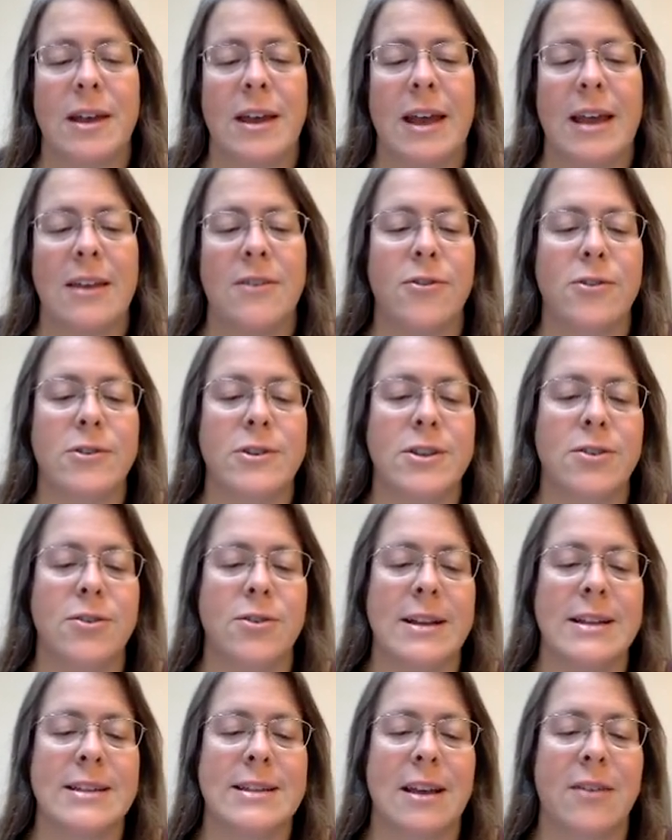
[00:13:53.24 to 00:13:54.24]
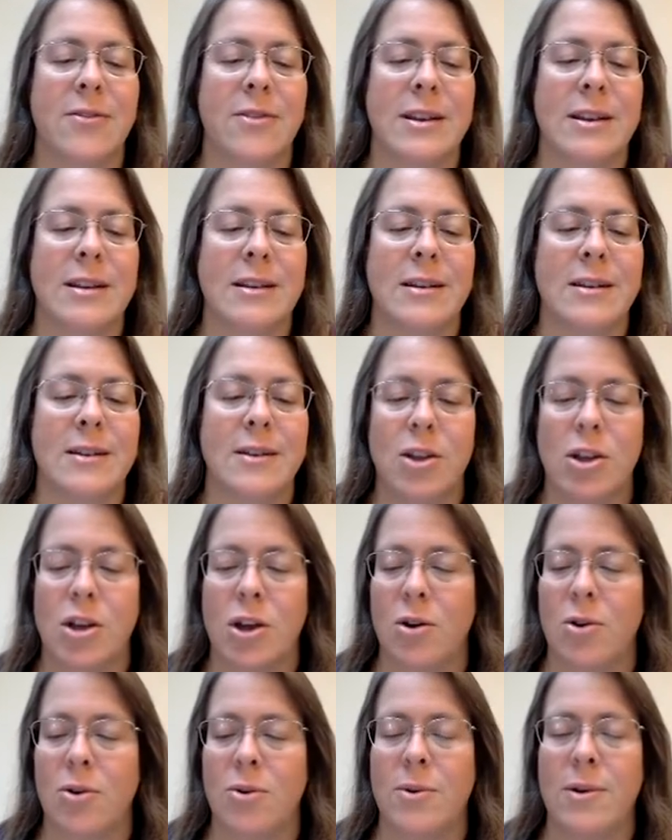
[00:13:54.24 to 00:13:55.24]
In verse 37,
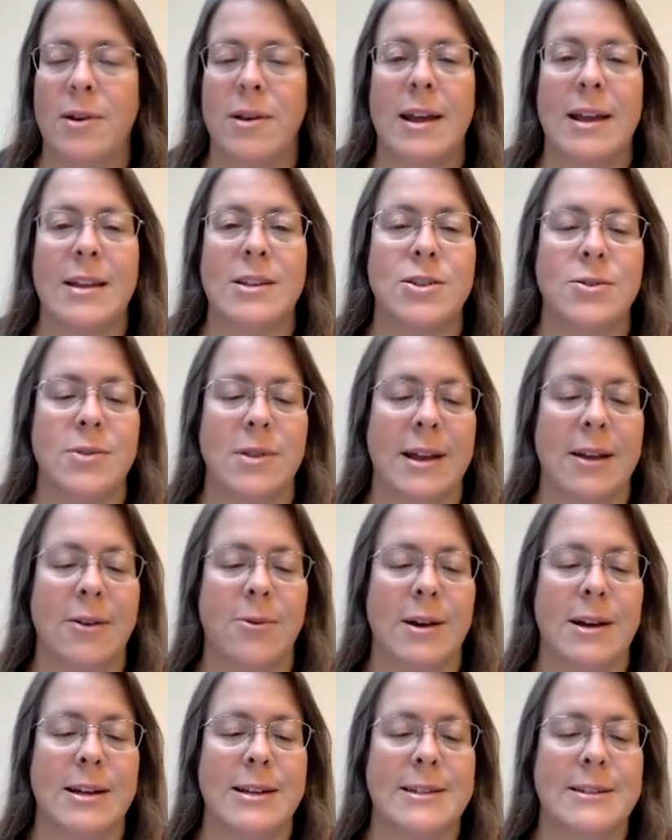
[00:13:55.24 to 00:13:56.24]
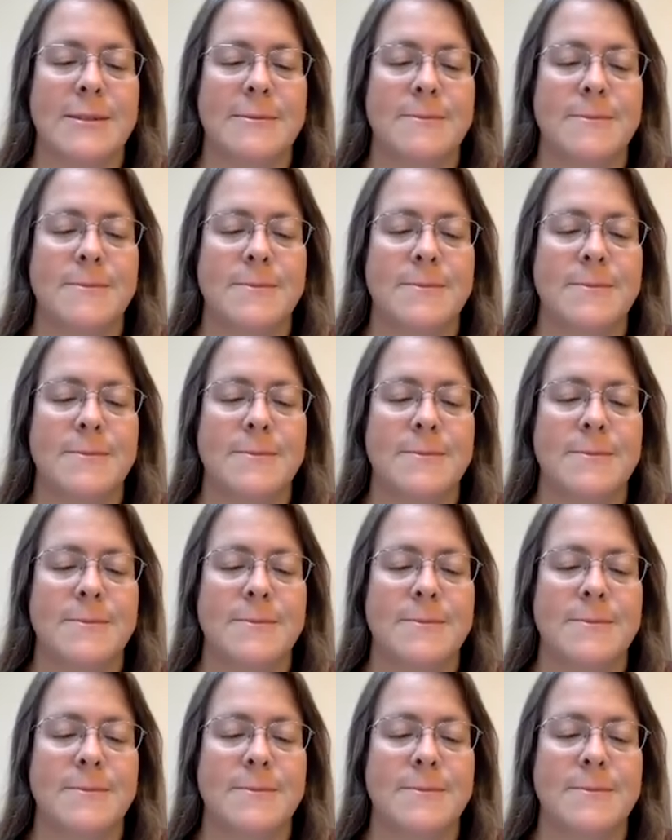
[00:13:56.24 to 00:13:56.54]
go and do likewise.